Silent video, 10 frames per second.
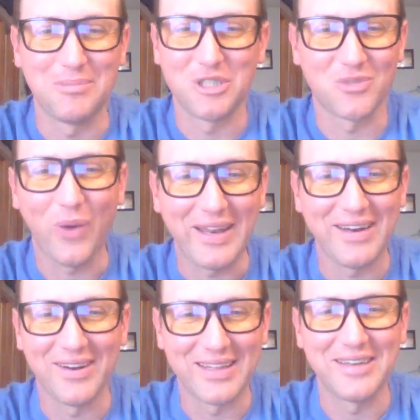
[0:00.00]
just
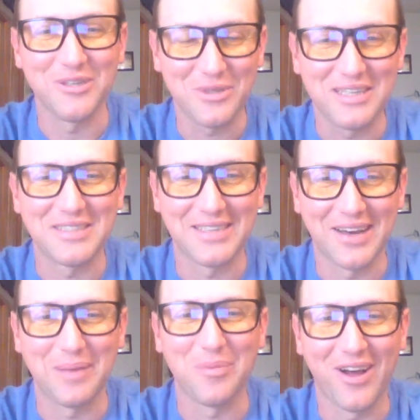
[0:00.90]
waiting on that new
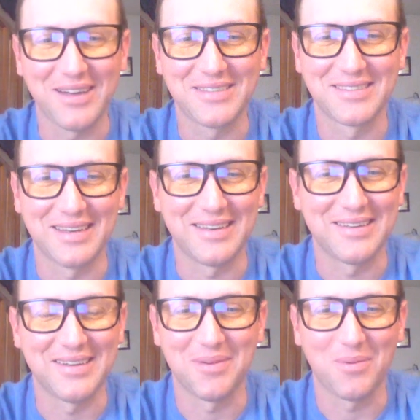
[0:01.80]
DCI box,
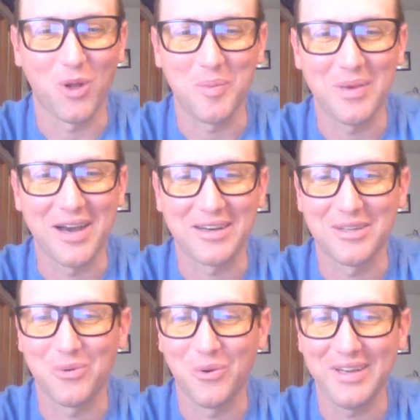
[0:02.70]
and I'll be back on
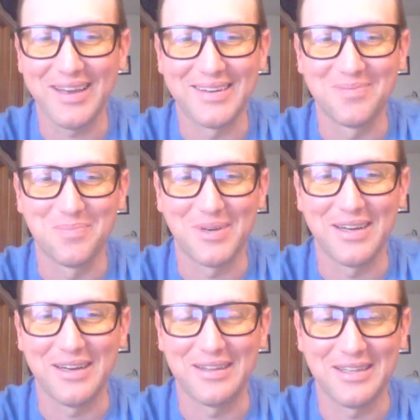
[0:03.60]
the road again.
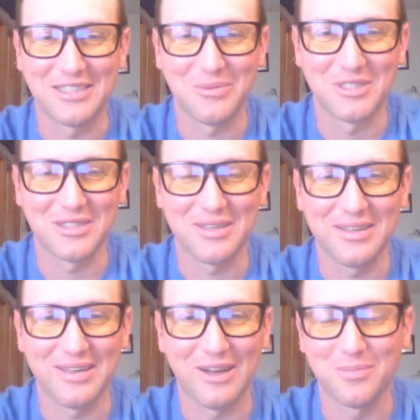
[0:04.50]
But at least it was
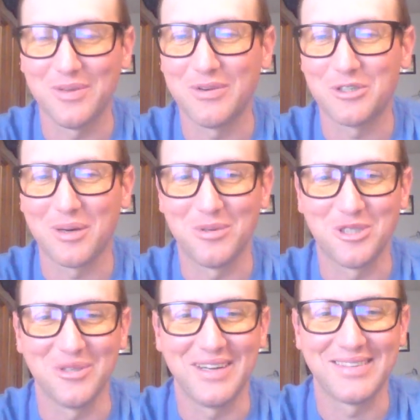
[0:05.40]
helping me with
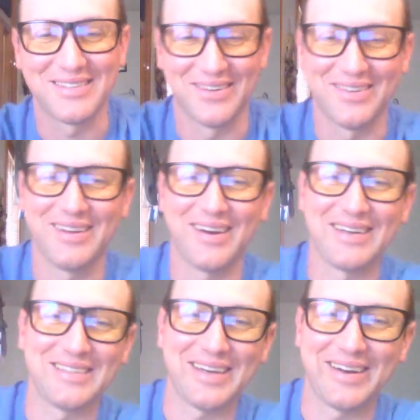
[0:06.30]
troubleshooting. So all
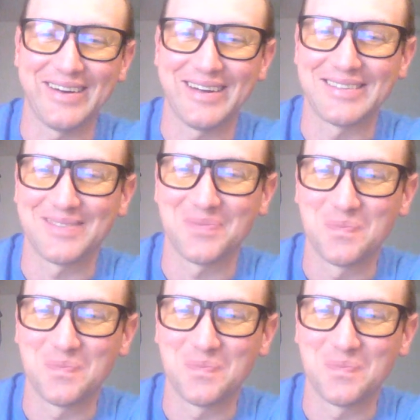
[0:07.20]
right, take care, you guys.